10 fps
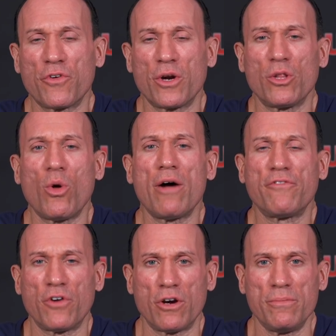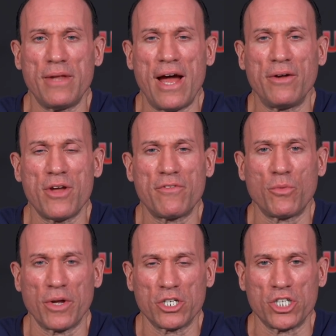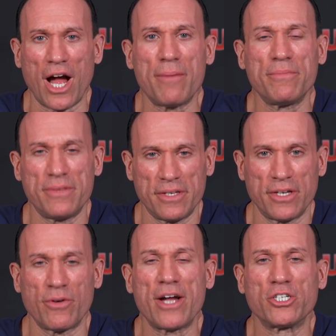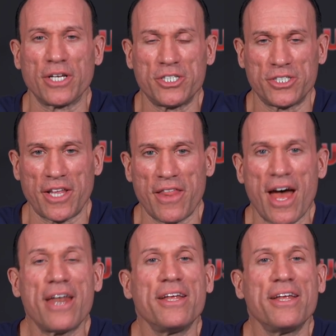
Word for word: a law firm now. You have a real job. Congratulations on that.